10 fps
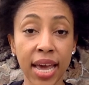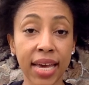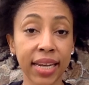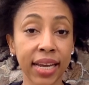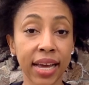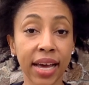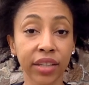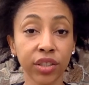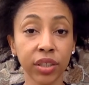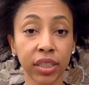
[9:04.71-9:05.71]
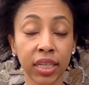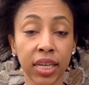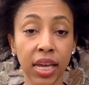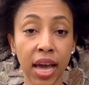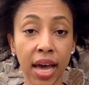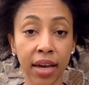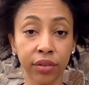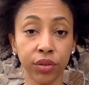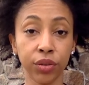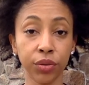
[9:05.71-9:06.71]
and I actually
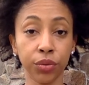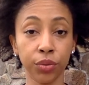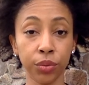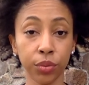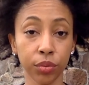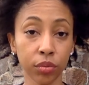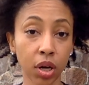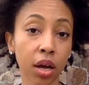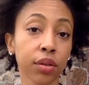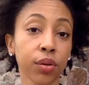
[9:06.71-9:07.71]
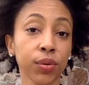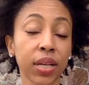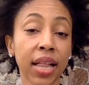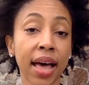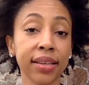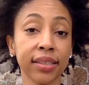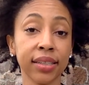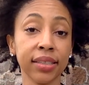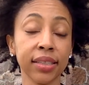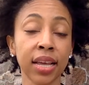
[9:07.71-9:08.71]
had to cut those
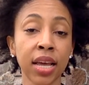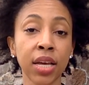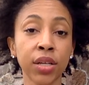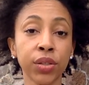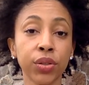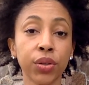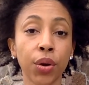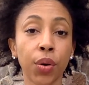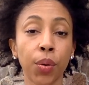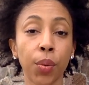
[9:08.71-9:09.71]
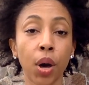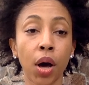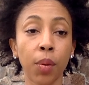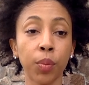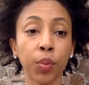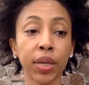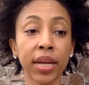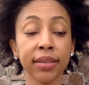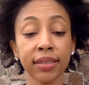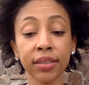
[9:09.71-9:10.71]
classes. So when
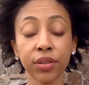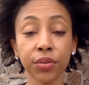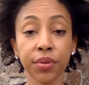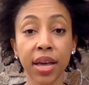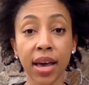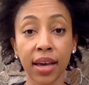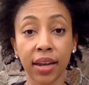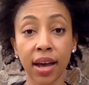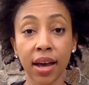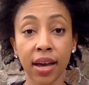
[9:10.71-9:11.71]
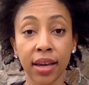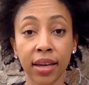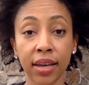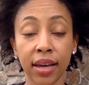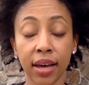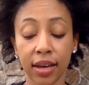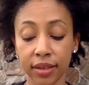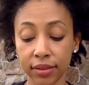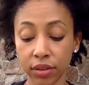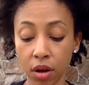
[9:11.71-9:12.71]
I did do that,
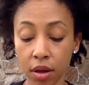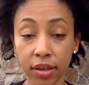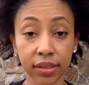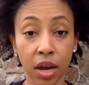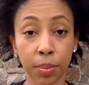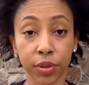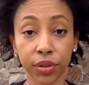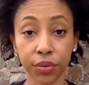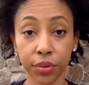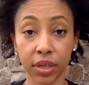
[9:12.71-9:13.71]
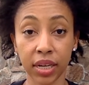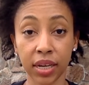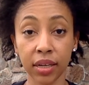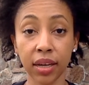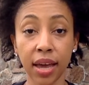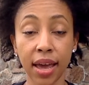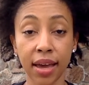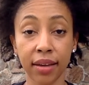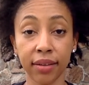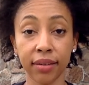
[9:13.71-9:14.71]
I saw this opportunity,
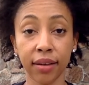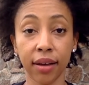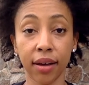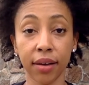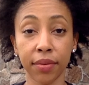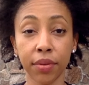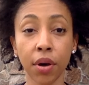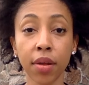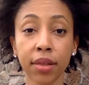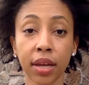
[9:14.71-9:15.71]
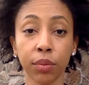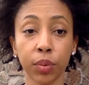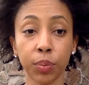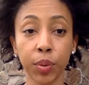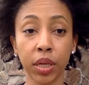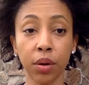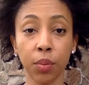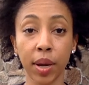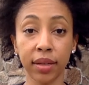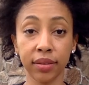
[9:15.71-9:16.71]
and I thought that it would be a
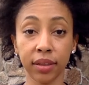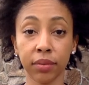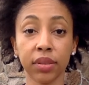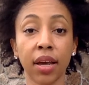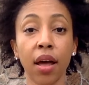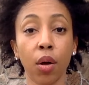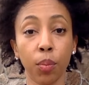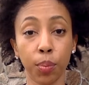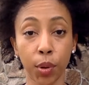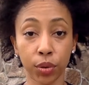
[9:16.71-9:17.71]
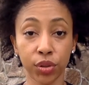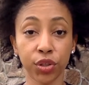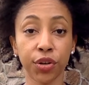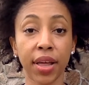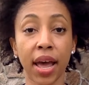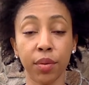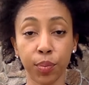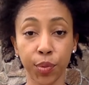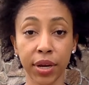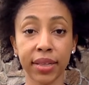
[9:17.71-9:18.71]
way to help bolster that
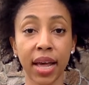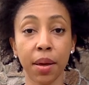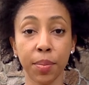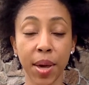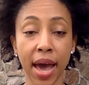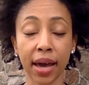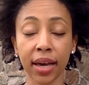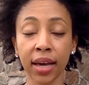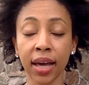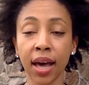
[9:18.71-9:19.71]
and bring that back.